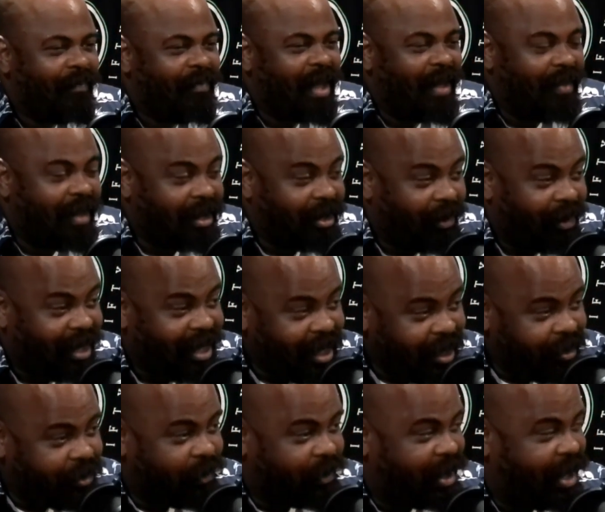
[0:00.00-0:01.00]
and then their
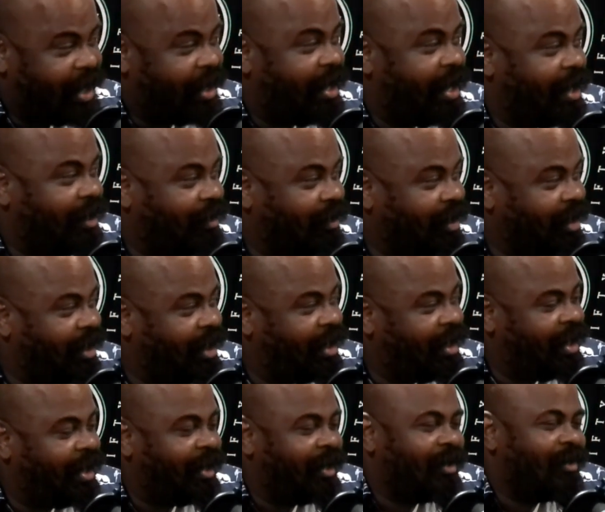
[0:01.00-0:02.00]
ego can't handle it, and
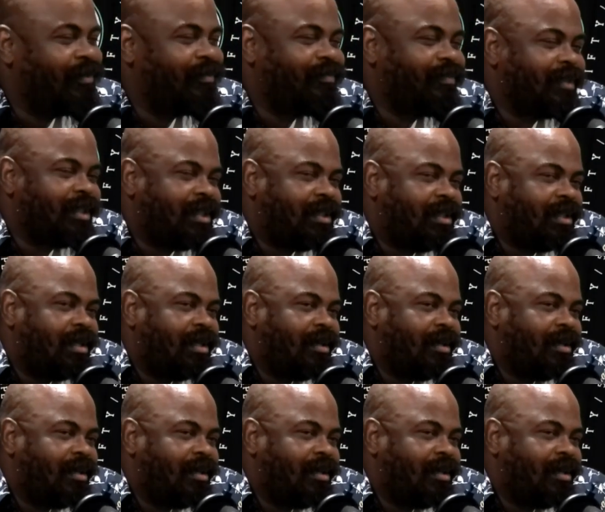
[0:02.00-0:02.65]
they go, bounce.